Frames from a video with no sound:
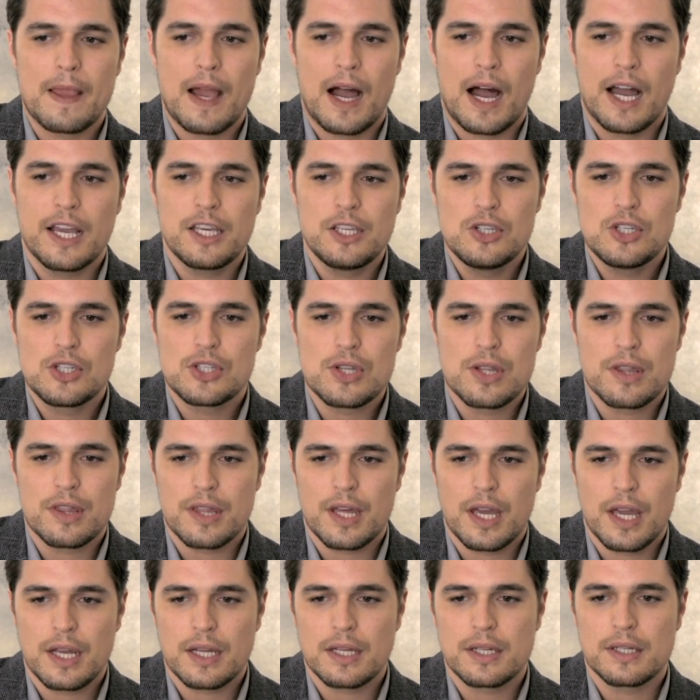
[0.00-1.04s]
I used to
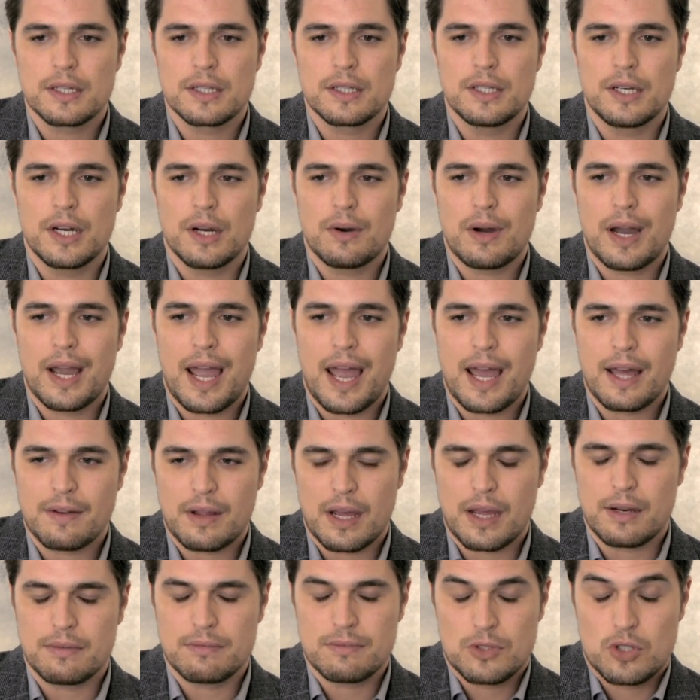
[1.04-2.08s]
think, you know, I
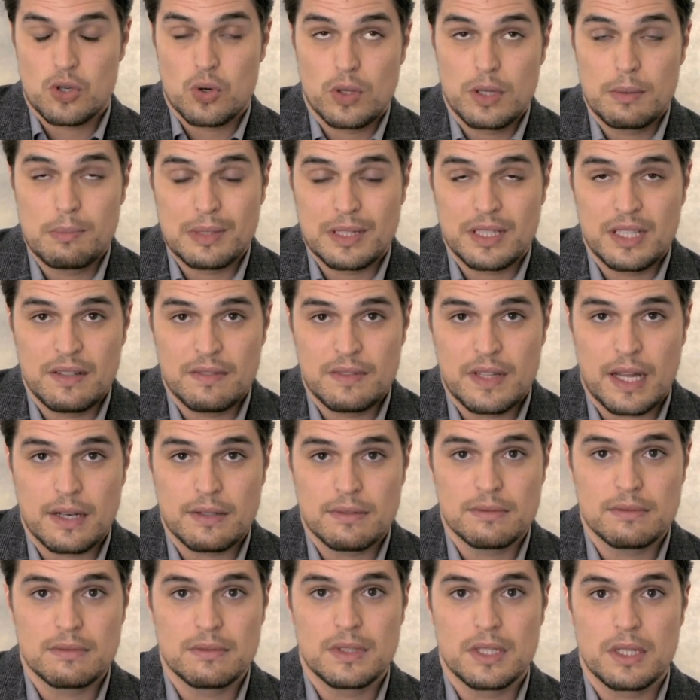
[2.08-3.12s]
had, I truly believed
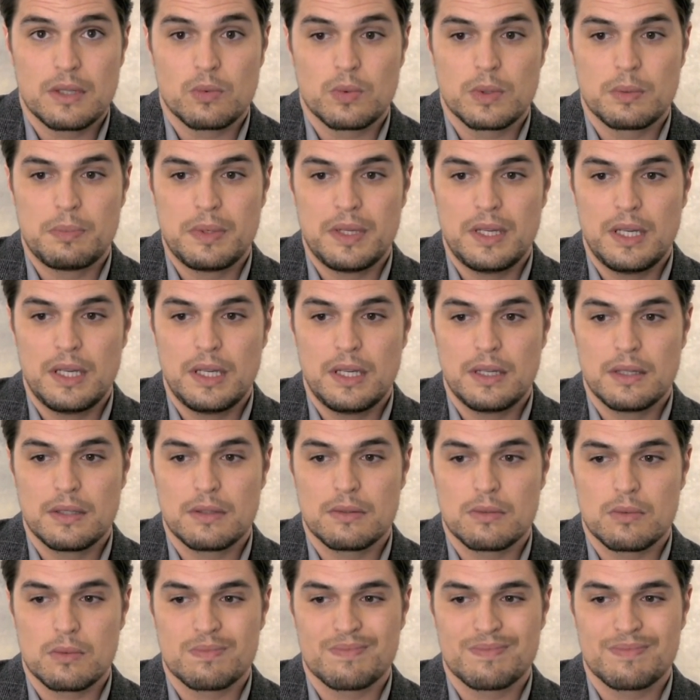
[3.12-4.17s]
that it would be
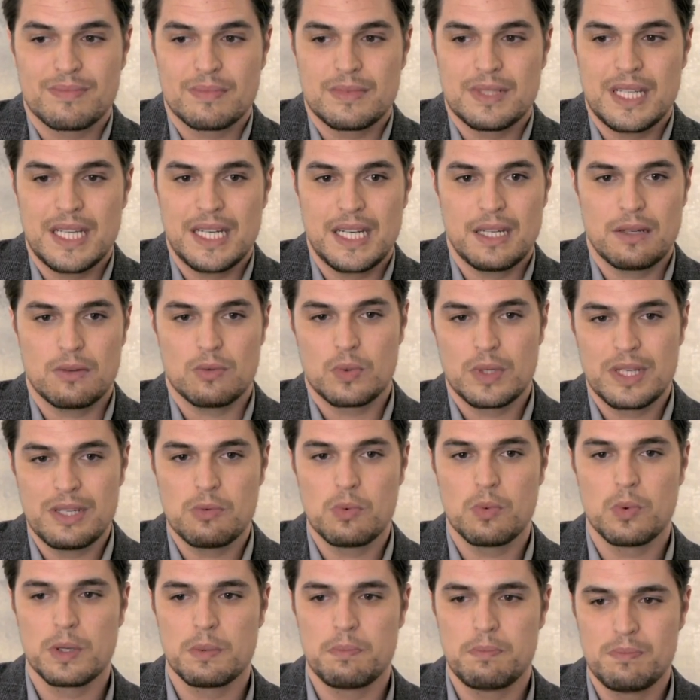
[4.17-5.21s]
needing, we
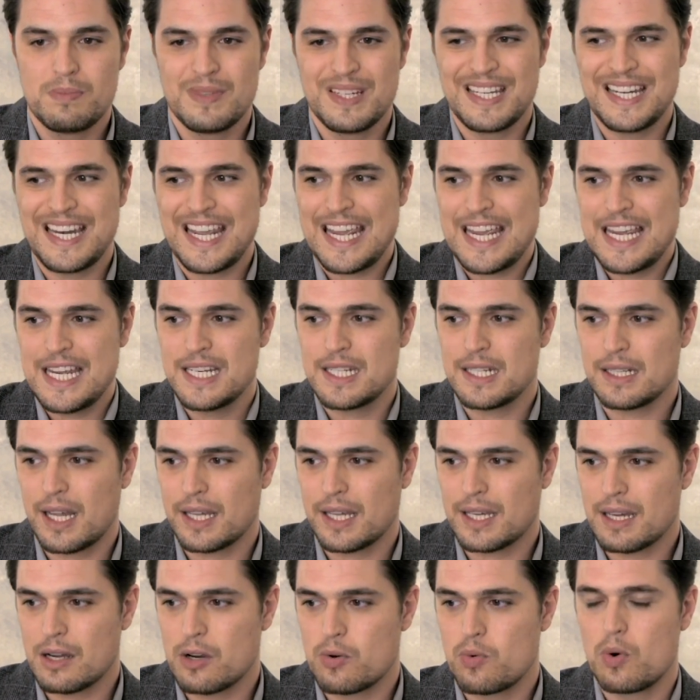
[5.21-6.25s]
would need
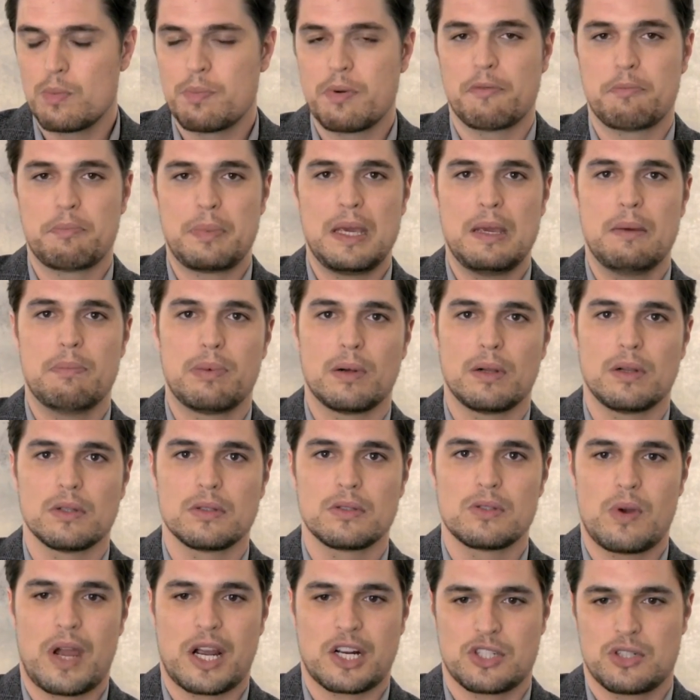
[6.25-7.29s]
like a group of people
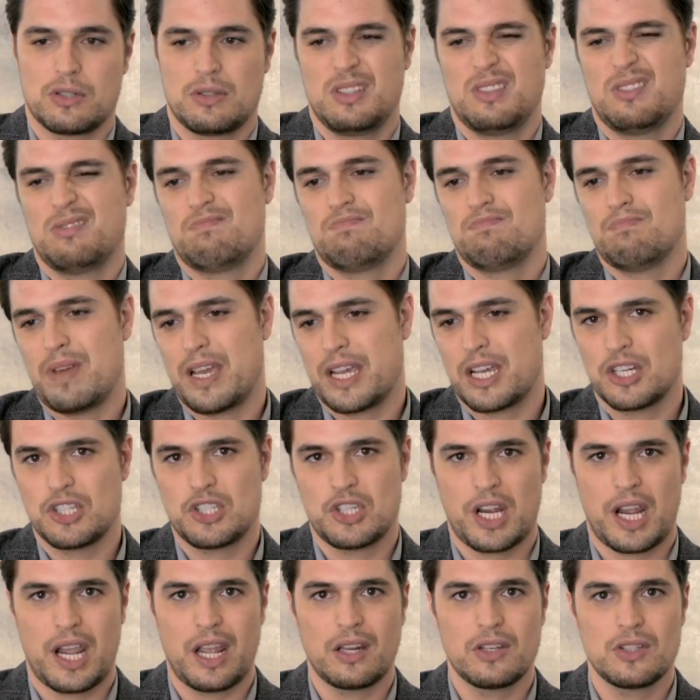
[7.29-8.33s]
to actually make a
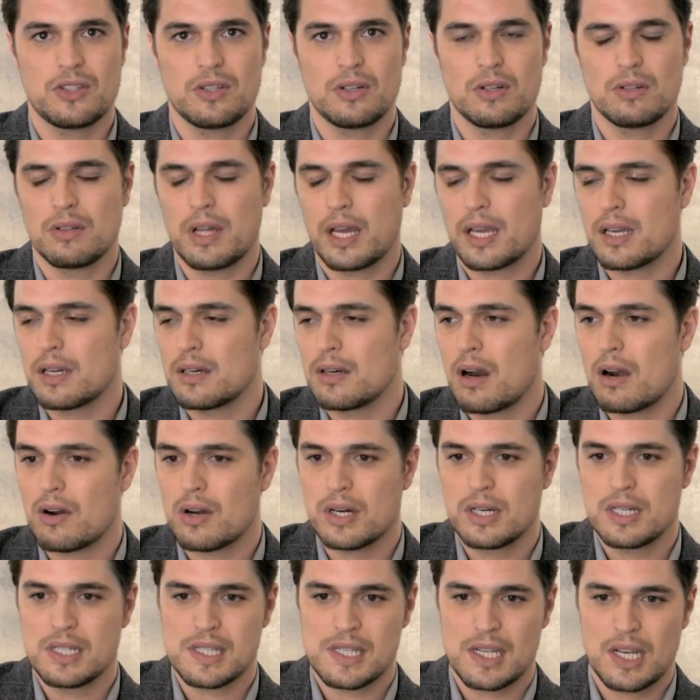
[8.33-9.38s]
change, you know, like an
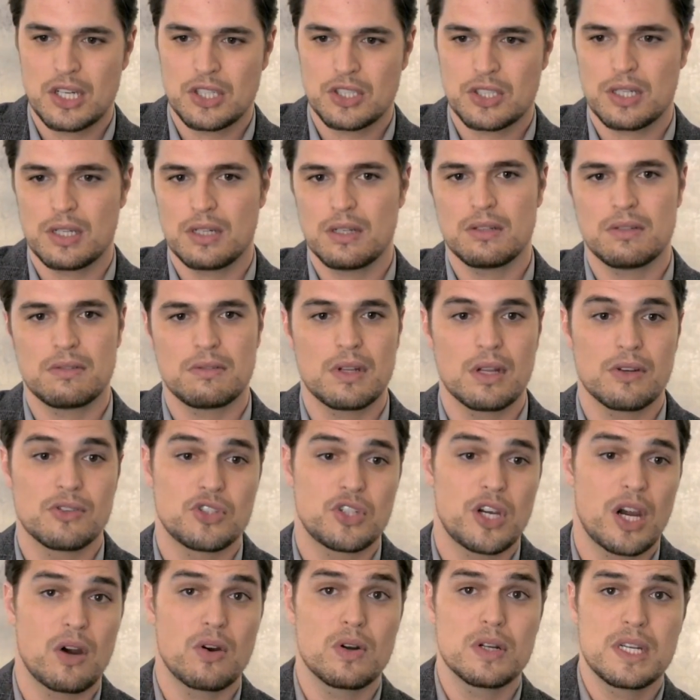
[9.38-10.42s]
organization, a
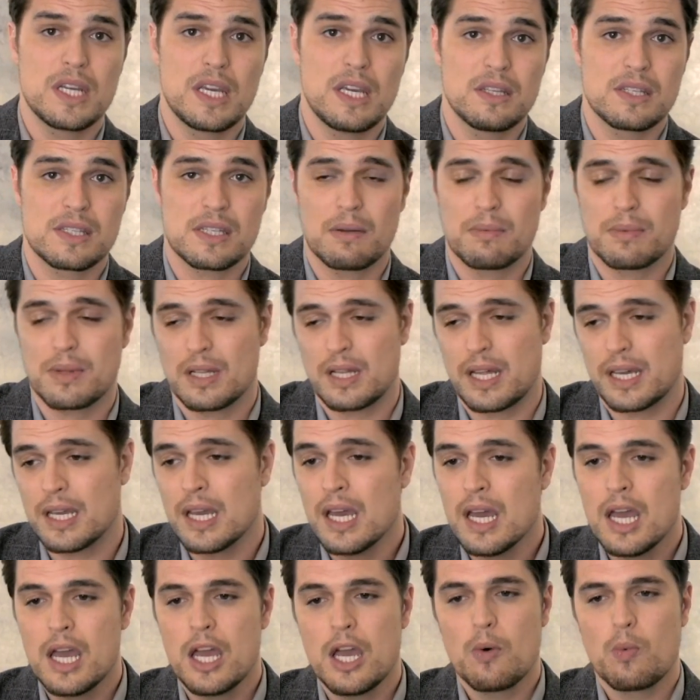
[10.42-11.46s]
charity, something like,
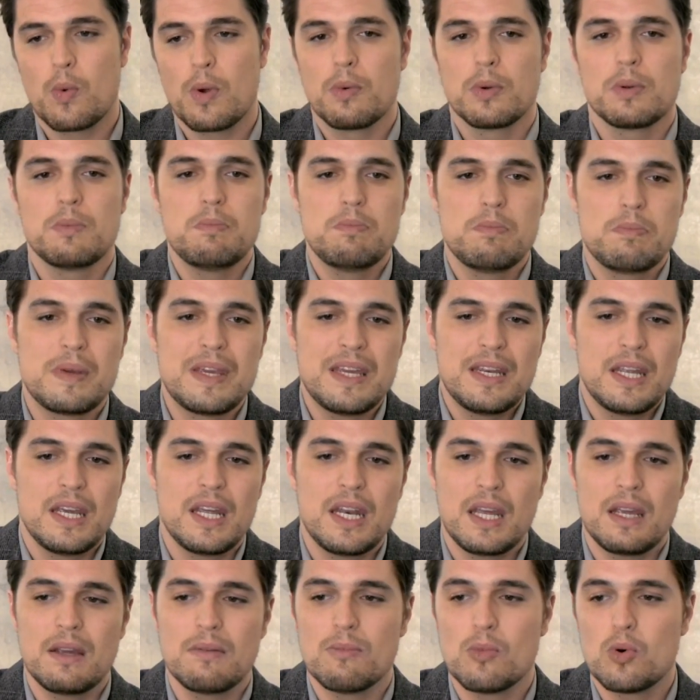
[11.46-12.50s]
we would be
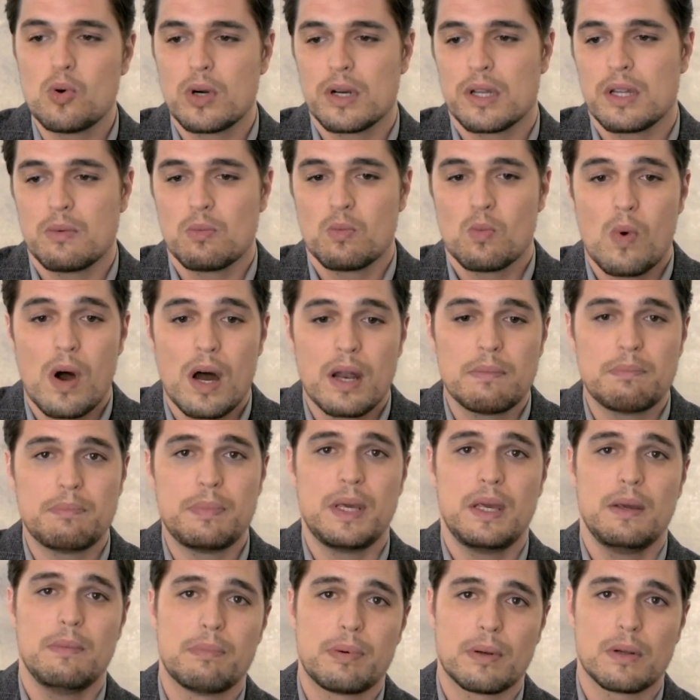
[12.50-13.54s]
needing more than one
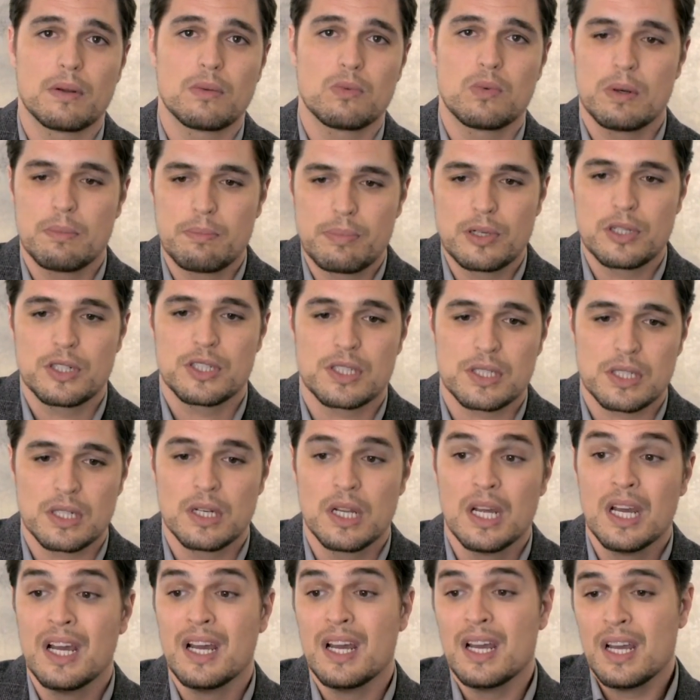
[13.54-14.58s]
people, one
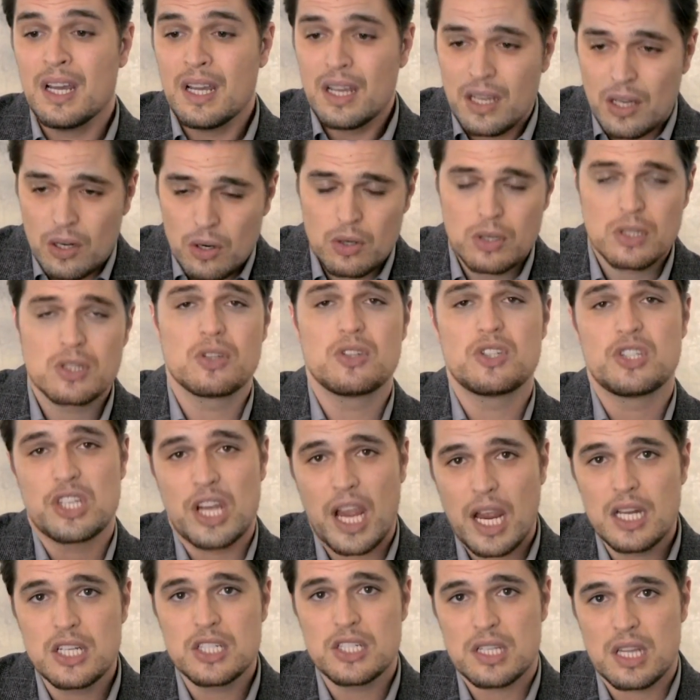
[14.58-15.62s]
person in order to
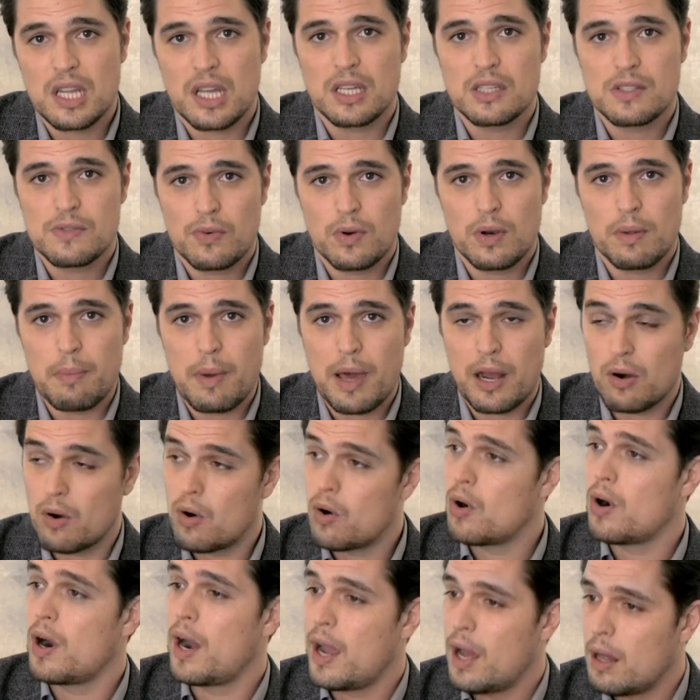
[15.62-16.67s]
change things for the better
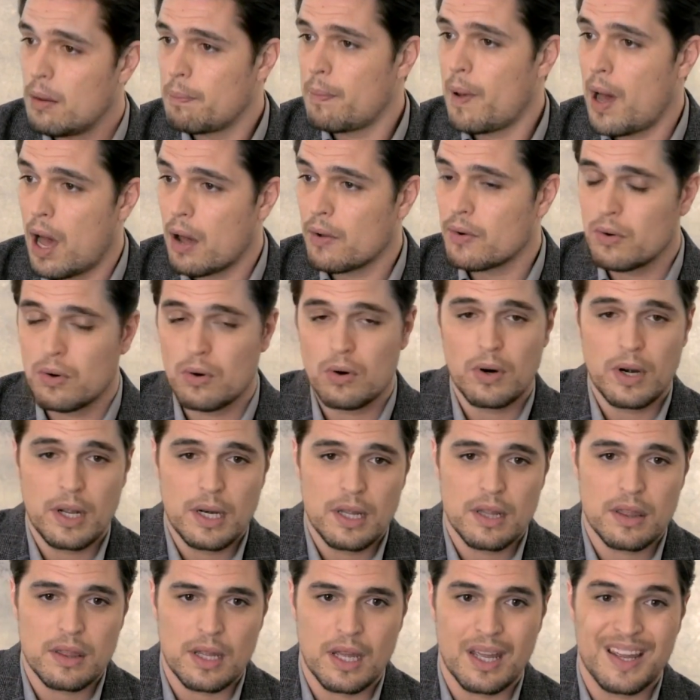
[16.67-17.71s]
or help out or
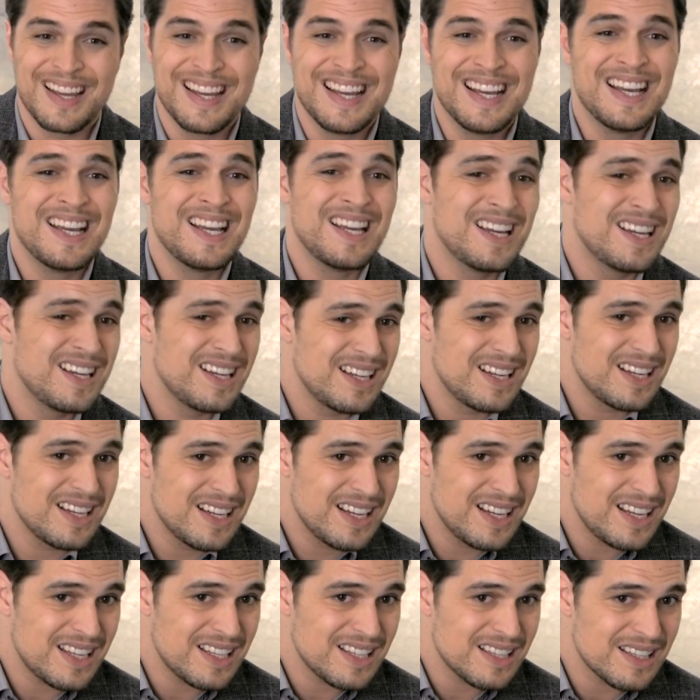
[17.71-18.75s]
anything
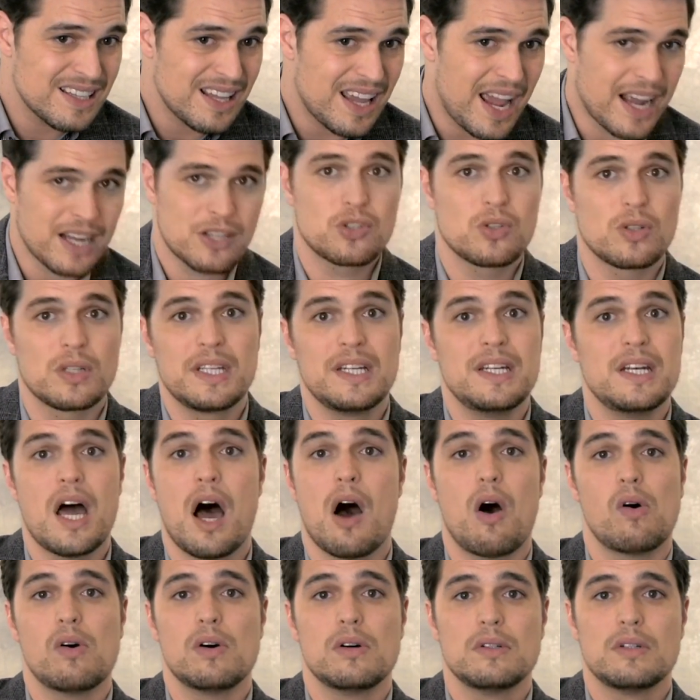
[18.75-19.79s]
actually
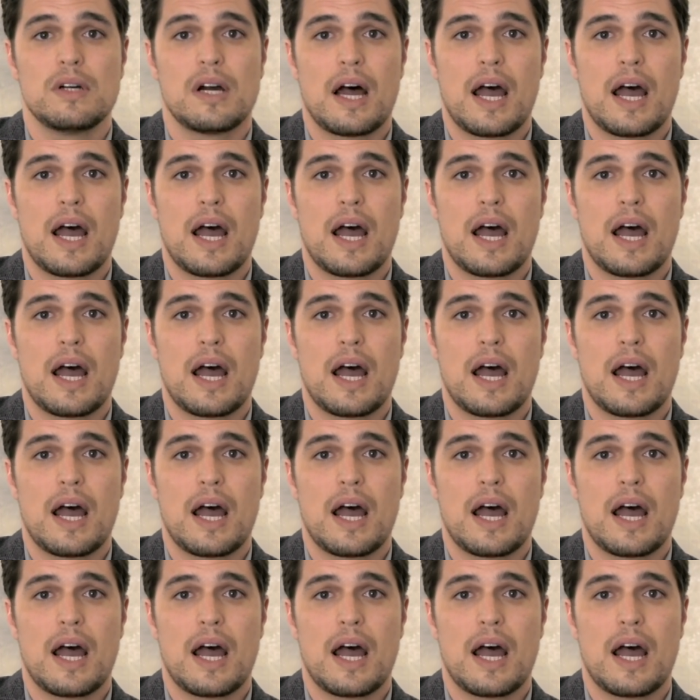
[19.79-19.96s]
no.